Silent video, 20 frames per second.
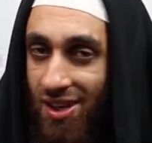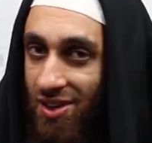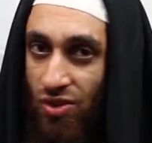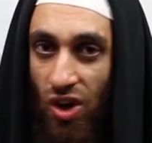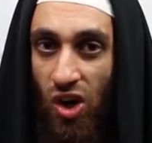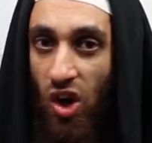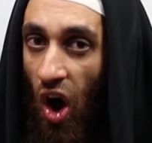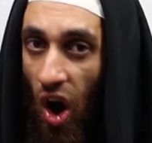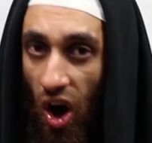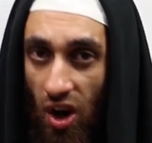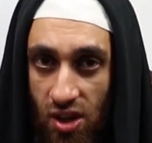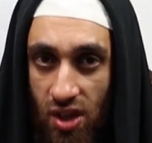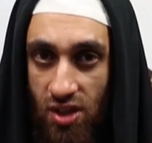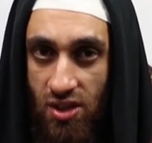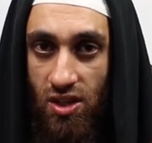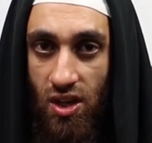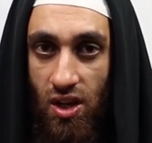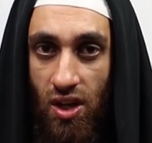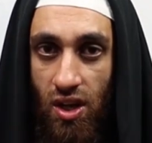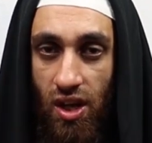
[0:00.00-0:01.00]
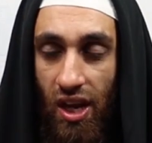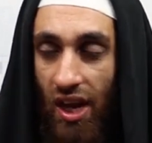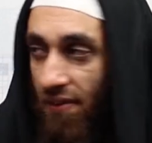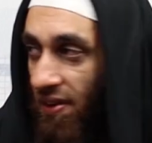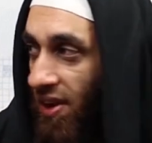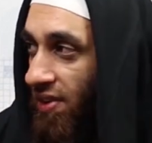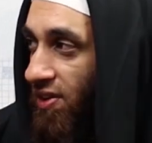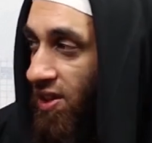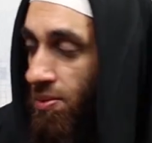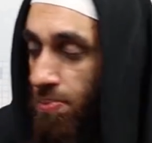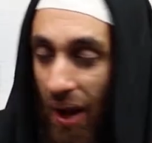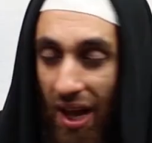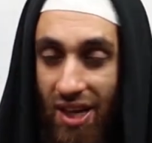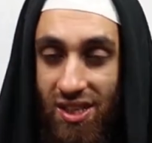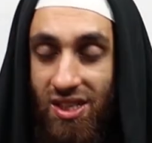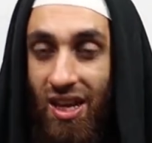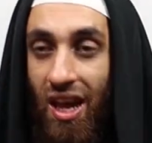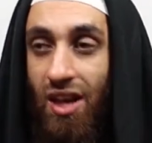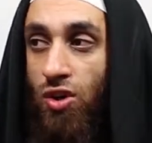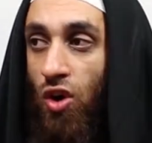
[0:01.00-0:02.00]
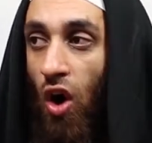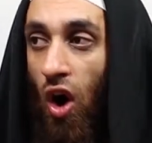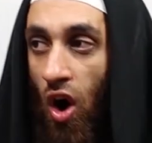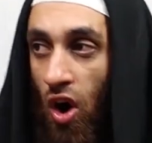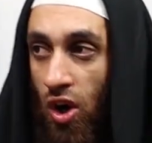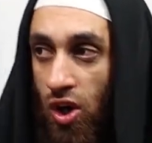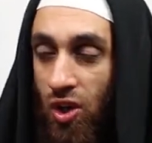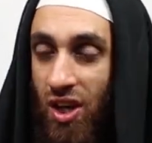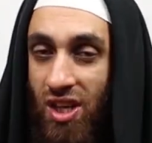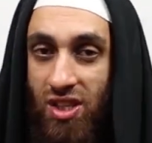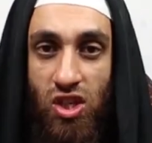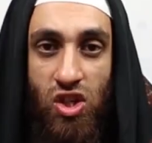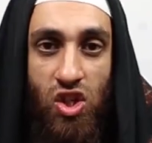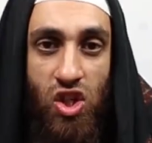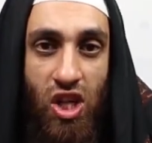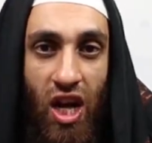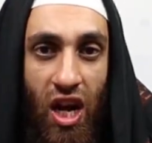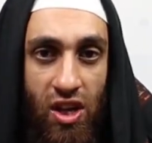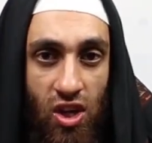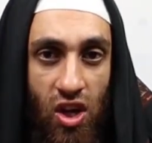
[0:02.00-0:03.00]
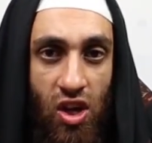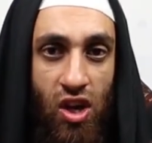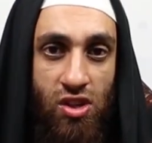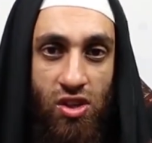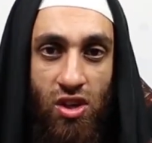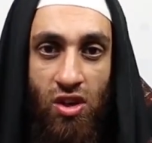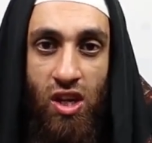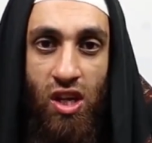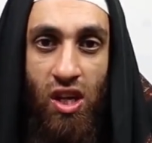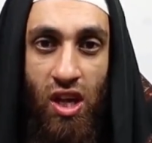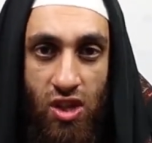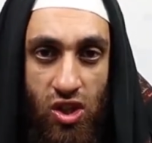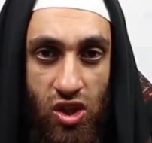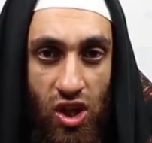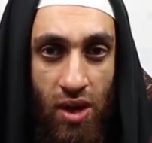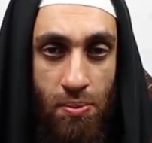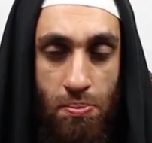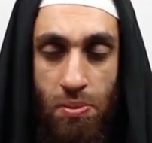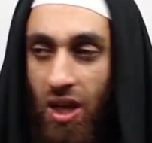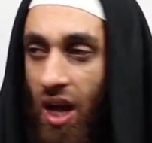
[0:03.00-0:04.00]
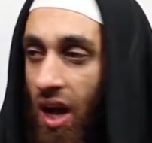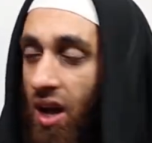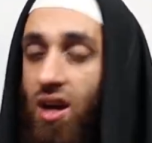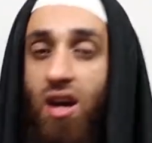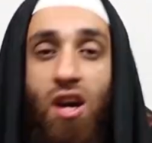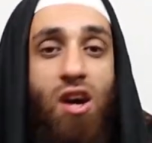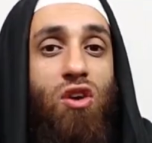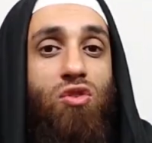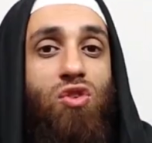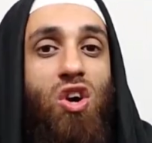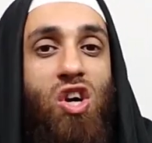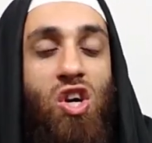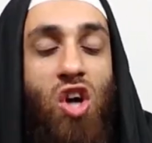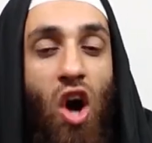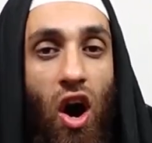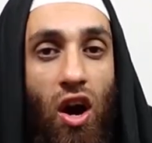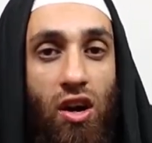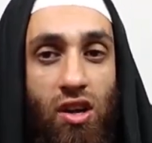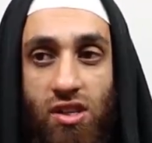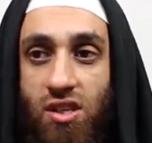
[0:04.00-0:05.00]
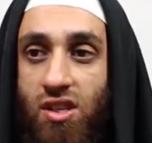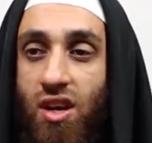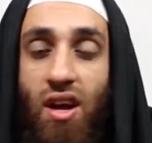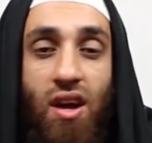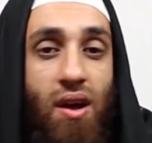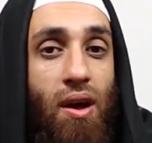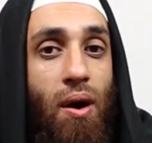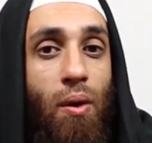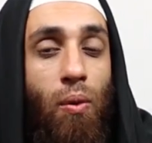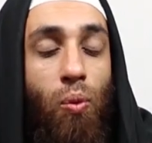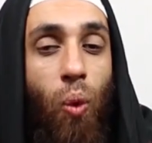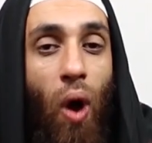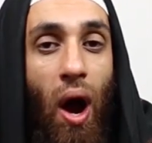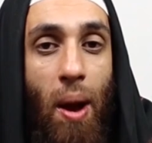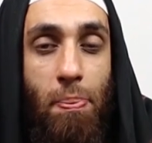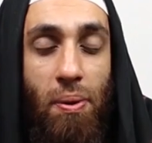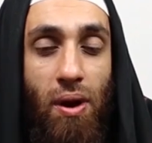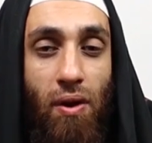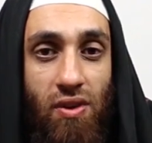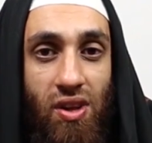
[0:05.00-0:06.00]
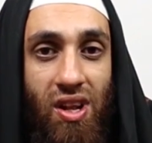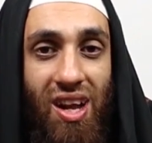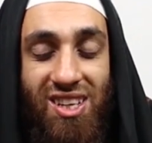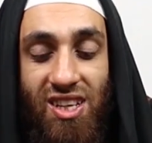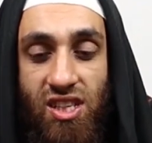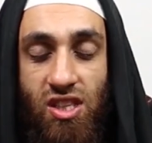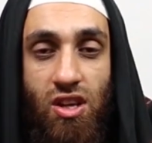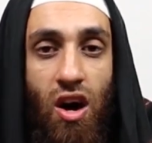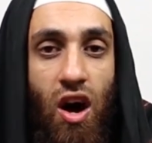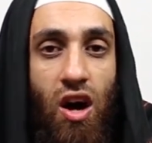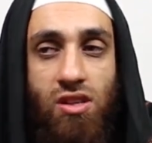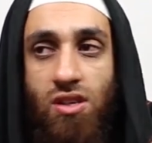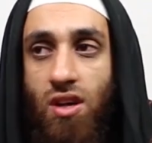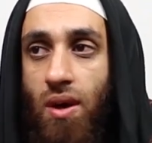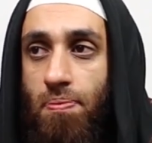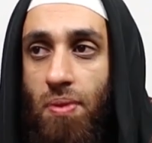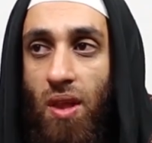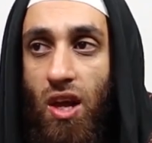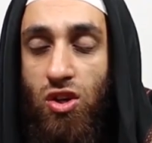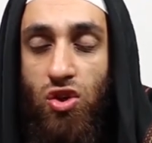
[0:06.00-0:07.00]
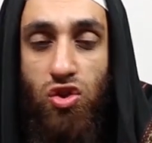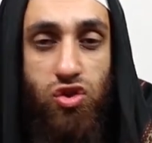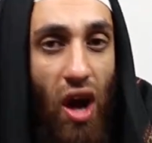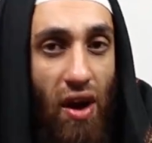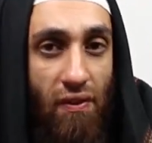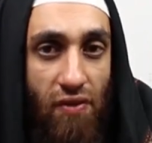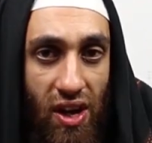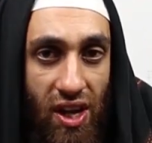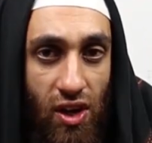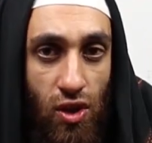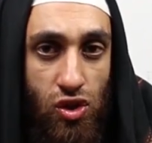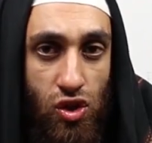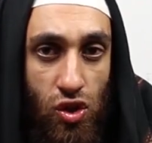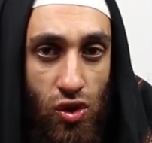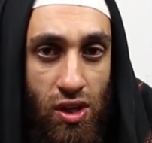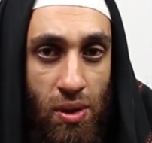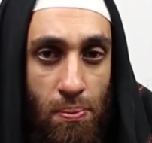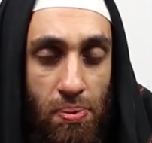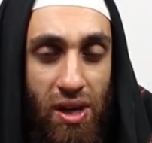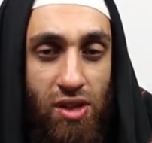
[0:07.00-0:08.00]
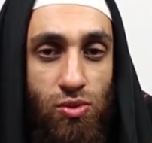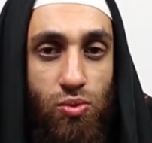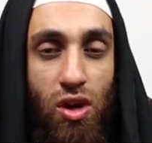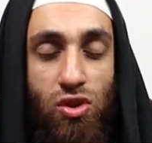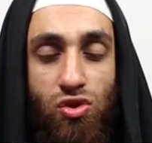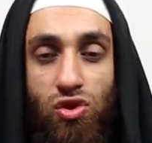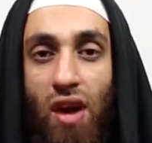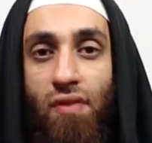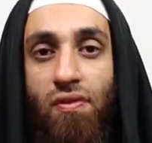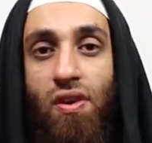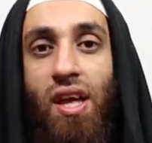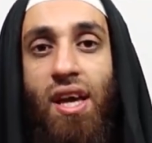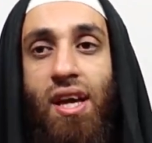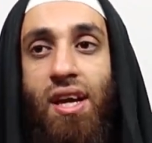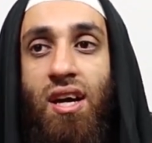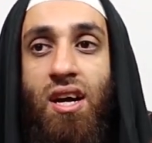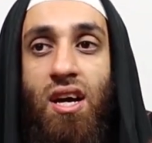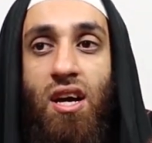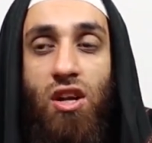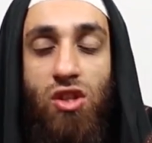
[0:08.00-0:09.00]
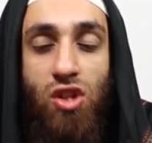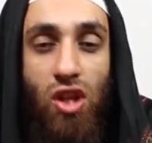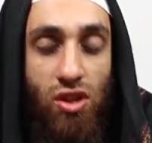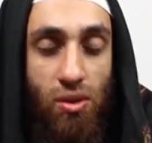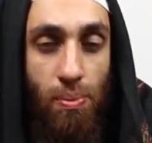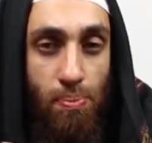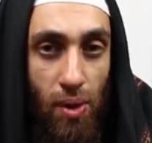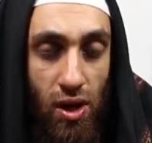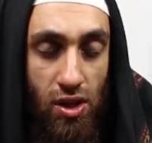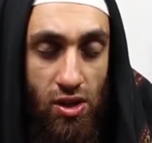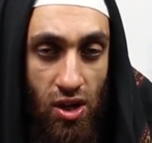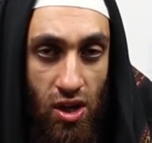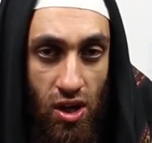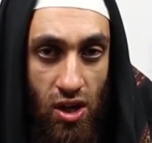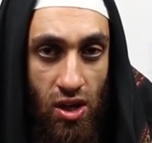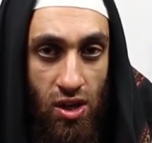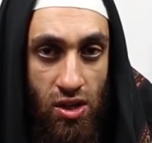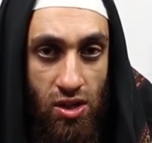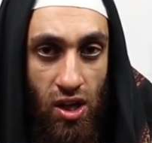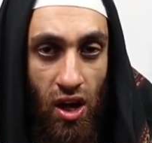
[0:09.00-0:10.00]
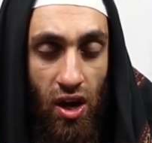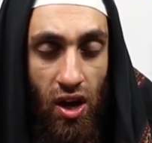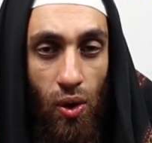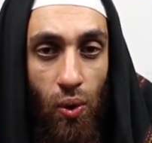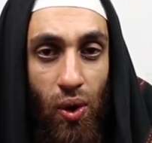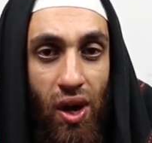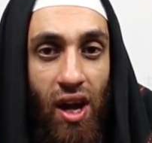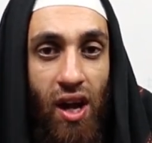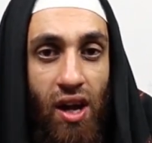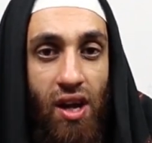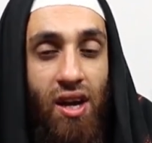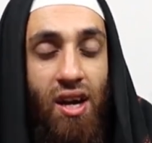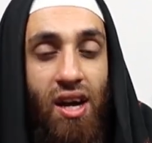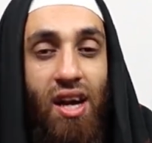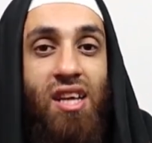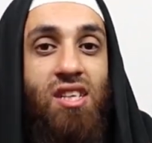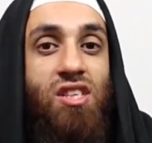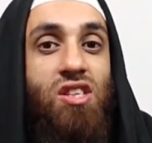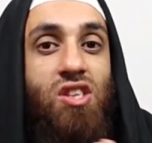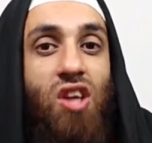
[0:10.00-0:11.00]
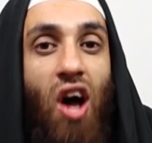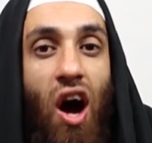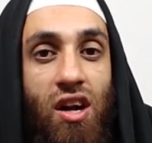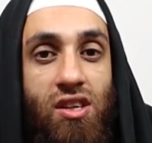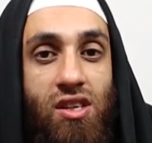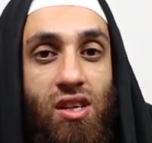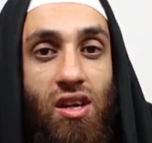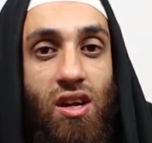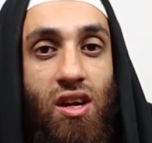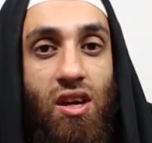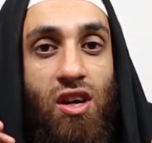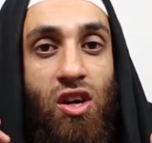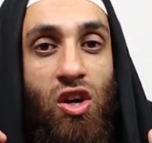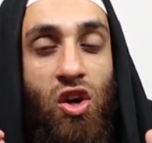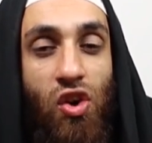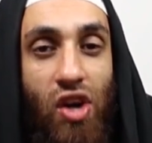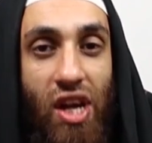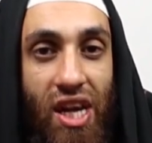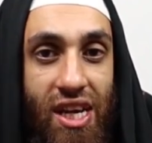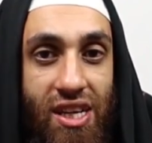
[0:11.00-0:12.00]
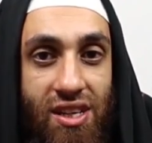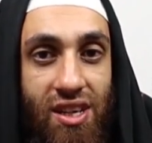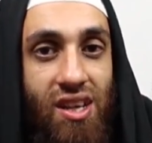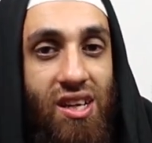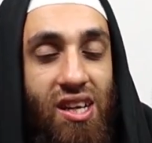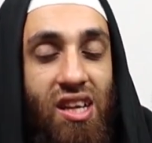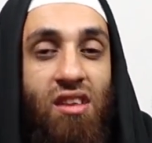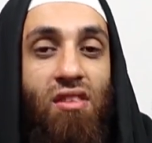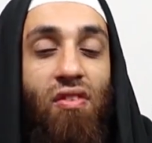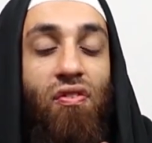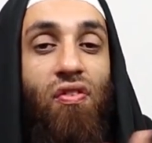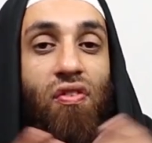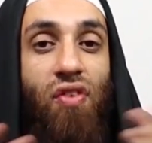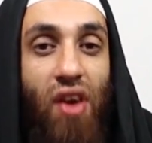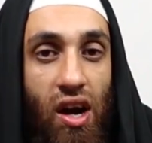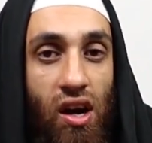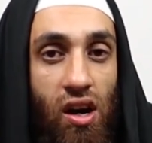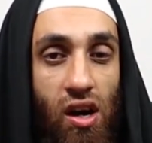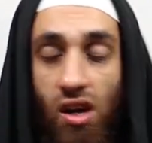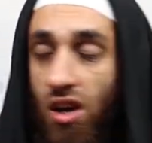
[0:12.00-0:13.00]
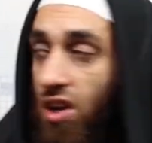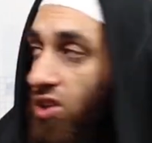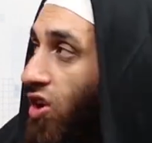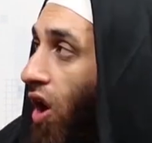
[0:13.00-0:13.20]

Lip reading: Regardless, even if it's placed there to argue against the Shia, the Qadariya, the Jahmiya, regardless, wiping over the leather socks, traveling or shortening the prayers while traveling, the Taraweeh is not creed, it's fiqh.